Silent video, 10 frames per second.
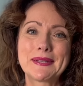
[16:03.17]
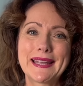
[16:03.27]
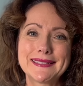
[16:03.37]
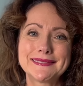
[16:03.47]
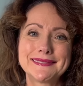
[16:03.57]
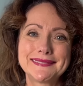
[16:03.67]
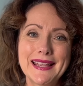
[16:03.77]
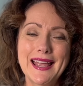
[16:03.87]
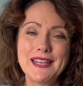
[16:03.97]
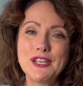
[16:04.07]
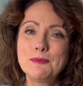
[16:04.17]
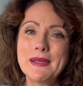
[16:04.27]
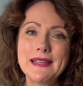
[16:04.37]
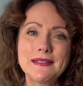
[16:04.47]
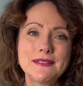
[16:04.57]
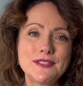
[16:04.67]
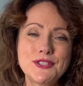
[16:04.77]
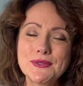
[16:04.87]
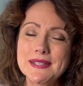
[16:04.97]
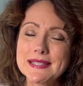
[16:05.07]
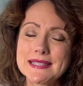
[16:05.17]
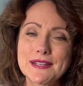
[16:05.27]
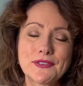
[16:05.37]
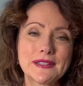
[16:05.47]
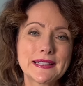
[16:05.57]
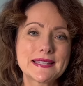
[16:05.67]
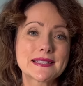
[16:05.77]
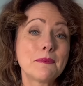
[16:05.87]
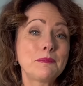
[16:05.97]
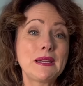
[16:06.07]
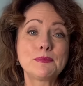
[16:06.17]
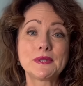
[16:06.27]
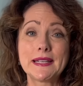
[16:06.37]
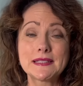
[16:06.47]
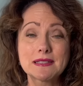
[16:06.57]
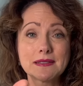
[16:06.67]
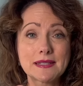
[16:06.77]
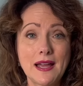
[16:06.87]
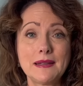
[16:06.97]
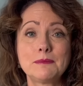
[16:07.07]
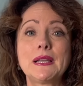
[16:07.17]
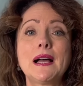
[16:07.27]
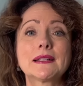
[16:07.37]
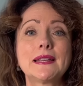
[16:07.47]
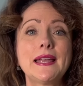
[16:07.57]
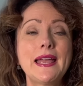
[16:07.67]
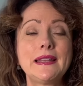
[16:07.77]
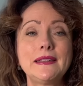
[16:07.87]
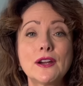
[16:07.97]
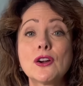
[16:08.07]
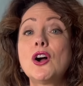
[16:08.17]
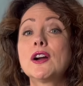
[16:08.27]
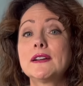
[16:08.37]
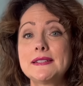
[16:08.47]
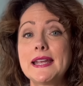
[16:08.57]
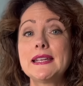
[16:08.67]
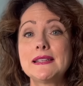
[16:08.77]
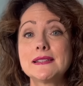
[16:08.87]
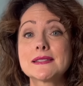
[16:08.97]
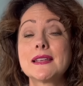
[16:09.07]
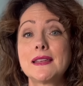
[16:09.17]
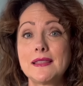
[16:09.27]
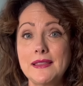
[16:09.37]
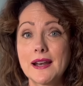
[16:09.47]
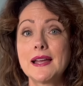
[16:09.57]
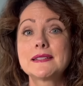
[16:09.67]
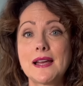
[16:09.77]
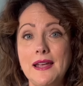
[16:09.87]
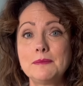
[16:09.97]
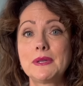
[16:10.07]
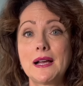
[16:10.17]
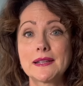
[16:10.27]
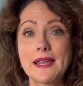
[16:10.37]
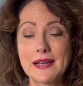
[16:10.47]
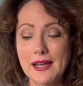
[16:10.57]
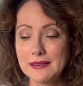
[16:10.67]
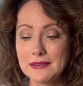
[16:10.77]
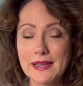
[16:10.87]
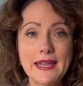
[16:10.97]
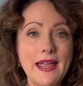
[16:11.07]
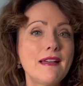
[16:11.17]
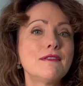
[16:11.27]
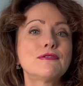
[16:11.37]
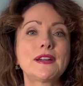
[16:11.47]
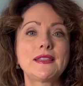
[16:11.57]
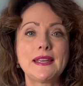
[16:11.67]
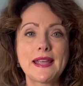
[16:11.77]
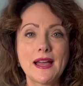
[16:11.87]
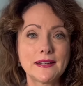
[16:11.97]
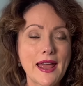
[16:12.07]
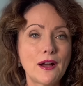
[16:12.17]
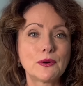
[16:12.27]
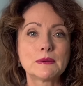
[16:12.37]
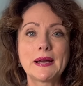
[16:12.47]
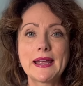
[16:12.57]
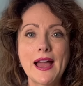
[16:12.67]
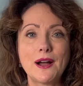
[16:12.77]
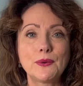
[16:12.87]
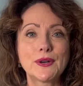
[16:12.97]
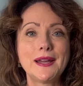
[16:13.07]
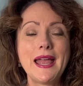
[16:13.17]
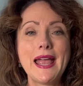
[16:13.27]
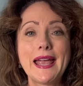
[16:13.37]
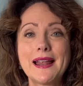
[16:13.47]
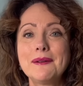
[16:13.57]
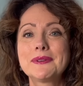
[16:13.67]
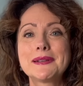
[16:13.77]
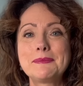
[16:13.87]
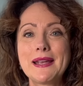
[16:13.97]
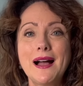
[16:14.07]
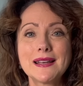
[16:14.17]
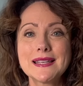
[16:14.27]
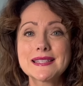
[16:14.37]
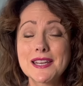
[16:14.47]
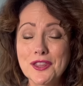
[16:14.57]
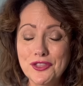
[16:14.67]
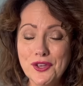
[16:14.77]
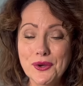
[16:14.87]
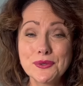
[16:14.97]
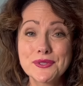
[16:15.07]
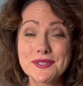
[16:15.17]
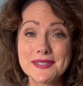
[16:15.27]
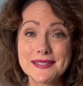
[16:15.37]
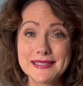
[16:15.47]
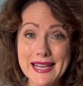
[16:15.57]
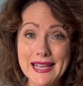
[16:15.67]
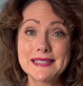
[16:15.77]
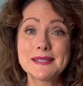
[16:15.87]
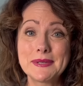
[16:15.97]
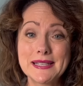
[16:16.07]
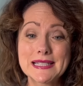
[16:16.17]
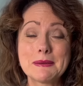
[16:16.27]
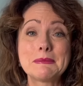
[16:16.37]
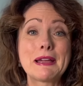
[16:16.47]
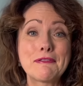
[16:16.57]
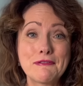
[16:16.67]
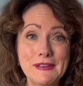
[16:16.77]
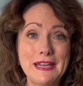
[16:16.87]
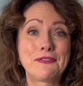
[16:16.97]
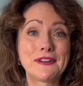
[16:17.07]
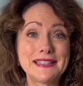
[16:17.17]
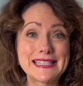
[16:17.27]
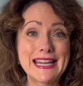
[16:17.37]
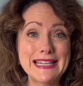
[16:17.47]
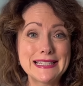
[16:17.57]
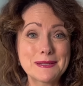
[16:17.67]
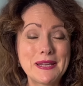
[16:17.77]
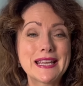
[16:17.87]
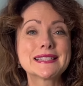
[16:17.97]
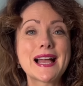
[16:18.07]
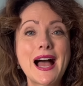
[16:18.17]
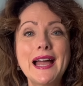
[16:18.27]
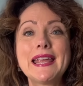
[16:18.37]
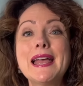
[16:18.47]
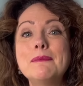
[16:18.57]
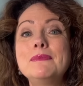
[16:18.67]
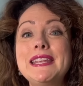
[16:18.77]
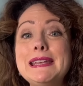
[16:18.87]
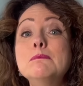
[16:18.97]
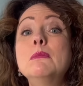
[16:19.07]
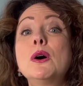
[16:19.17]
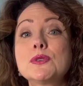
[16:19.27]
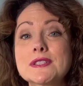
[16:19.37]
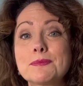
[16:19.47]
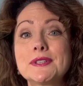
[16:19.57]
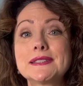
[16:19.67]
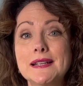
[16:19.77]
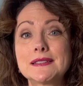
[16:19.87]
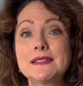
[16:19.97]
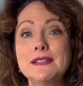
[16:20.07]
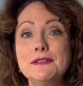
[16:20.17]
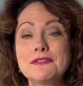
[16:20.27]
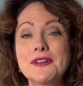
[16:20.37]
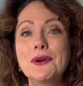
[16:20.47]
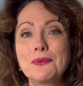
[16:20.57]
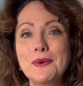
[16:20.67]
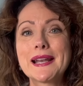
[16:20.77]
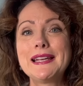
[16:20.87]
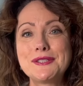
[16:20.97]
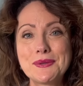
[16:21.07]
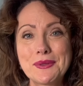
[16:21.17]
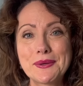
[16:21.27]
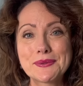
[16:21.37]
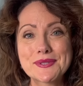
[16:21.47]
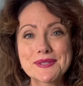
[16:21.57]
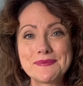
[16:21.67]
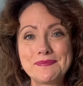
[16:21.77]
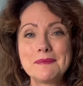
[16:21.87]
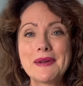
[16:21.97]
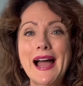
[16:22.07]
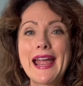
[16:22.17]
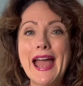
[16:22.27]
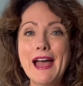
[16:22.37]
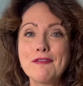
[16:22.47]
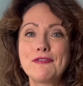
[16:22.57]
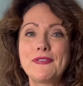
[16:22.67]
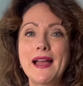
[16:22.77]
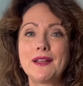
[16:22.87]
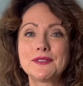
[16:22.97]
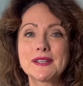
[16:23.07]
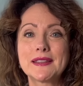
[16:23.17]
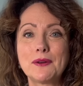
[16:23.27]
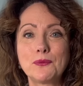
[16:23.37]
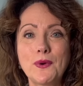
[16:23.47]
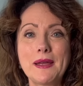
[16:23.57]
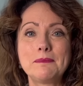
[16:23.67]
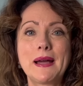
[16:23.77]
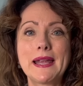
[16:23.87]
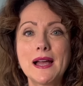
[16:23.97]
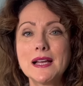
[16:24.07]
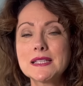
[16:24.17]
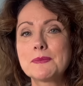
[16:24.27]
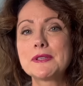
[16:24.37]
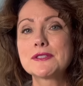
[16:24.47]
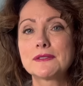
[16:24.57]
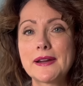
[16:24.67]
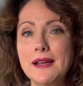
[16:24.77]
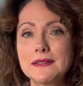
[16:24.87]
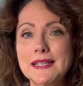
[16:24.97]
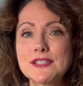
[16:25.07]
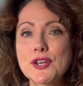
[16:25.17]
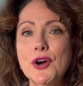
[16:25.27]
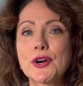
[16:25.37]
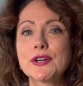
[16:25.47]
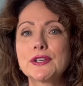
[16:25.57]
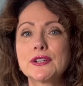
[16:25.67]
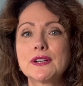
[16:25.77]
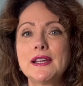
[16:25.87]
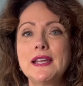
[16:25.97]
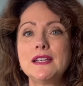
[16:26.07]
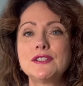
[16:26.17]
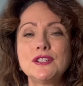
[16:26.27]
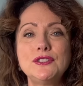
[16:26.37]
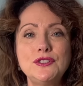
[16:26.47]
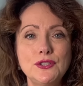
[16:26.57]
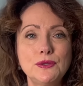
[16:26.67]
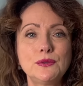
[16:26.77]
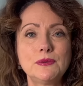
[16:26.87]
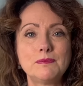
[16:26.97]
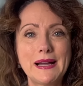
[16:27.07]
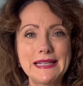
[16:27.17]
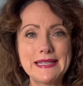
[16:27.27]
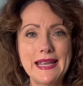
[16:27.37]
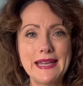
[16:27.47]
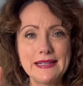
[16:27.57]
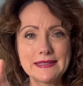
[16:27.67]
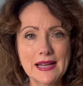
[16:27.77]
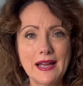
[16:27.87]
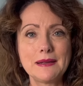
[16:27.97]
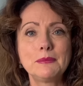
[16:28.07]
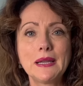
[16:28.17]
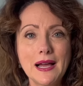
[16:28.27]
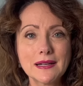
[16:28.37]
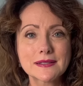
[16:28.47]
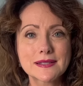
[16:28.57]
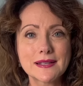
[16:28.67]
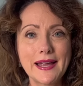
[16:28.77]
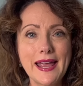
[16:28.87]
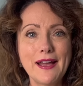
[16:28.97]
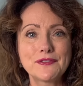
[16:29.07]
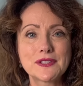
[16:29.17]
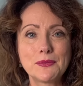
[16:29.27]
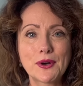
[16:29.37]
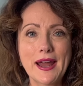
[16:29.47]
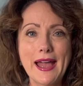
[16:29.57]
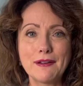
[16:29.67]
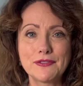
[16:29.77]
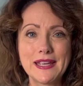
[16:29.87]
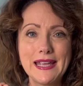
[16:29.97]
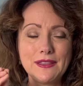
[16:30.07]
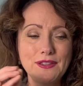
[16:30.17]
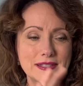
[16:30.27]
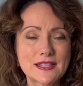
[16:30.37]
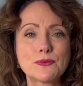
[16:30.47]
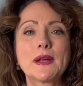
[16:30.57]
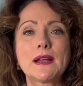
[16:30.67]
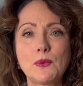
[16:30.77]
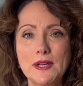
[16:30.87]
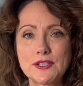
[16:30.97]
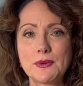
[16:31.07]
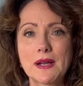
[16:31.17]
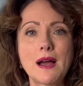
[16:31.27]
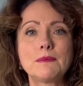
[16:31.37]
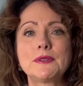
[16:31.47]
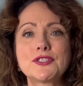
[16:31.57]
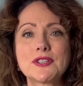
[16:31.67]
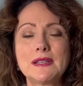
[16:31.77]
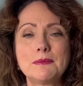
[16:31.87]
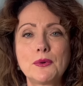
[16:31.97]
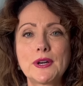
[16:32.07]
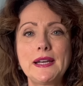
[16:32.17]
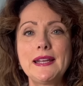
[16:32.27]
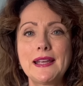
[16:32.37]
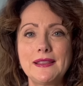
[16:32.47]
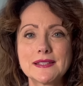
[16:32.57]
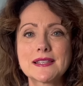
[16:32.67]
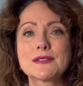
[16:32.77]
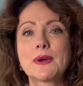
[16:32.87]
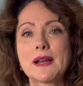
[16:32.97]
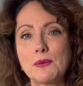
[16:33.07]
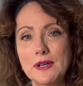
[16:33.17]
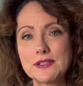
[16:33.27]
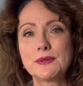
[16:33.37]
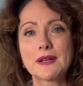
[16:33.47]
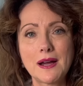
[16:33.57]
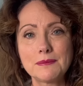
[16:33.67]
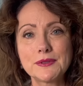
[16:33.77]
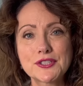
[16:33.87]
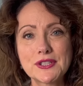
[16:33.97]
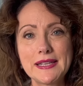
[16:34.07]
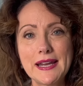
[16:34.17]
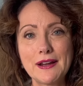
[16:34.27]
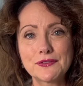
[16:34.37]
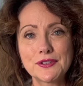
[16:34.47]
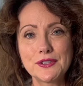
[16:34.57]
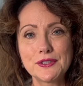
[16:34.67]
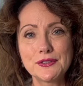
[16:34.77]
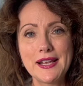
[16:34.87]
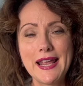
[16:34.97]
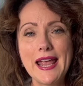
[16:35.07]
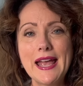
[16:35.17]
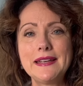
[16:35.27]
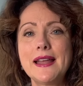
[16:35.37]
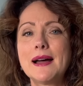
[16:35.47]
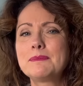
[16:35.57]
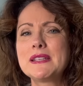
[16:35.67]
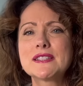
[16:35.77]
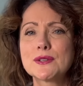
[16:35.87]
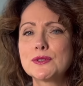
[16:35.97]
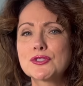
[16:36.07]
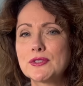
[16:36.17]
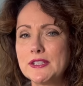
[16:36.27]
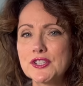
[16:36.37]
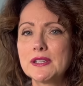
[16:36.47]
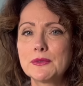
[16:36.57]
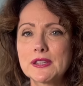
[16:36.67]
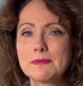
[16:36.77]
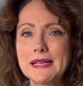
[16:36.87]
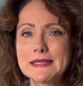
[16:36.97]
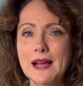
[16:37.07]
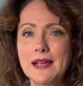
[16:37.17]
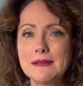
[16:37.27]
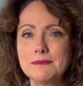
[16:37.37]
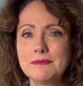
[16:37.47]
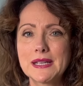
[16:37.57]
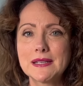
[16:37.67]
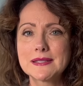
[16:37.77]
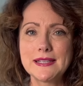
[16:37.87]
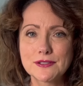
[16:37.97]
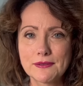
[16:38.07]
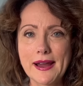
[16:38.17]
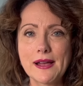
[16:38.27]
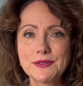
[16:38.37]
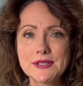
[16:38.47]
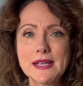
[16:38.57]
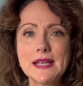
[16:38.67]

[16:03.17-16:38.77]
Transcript: plan. And you may do this differently. Some people like to time block, and there are days that I time block and I lay everything out hour by hour. And I'm going to be honest, those tend to be some of my favorite days because I am the most productive when I do those. I have found that when my husband's around, it's harder to do my day in time blocks. I have to more have this is what I want to accomplish in the morning, and this is what I want to accomplish in the afternoon, and not be so stringent with my time because he's around.